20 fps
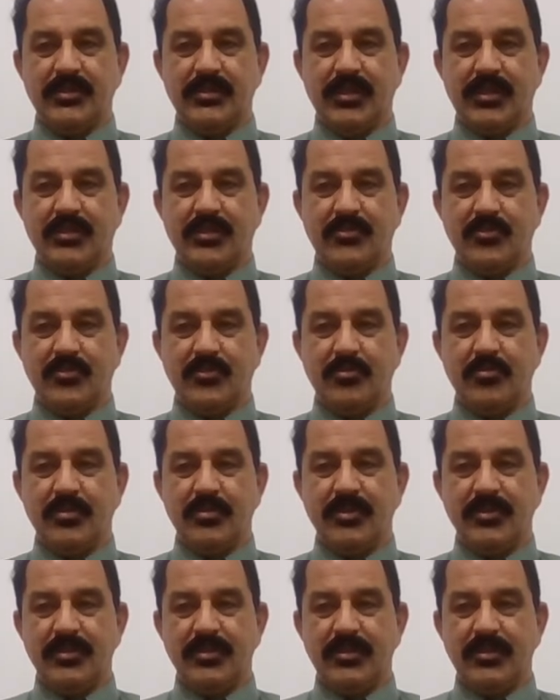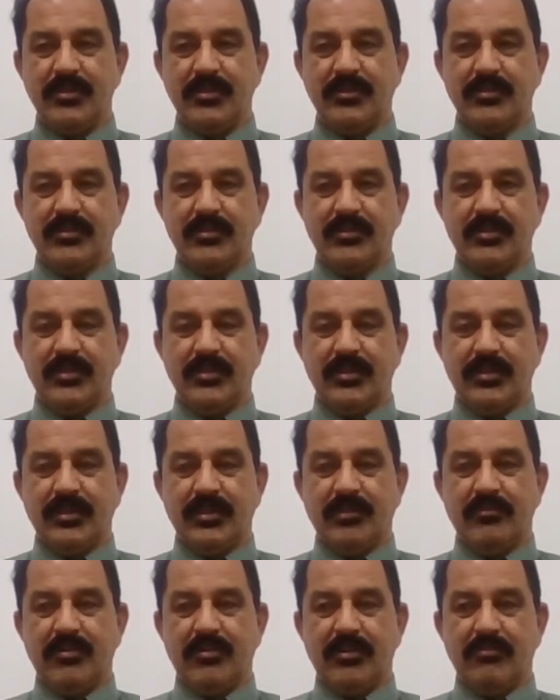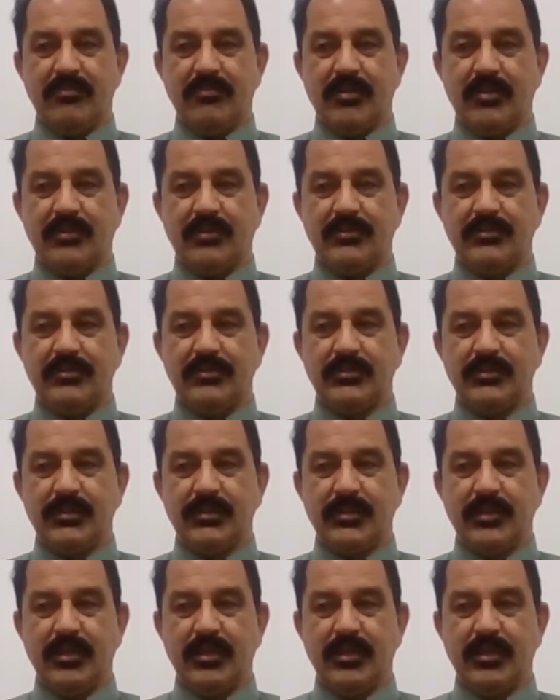That should be gravity walls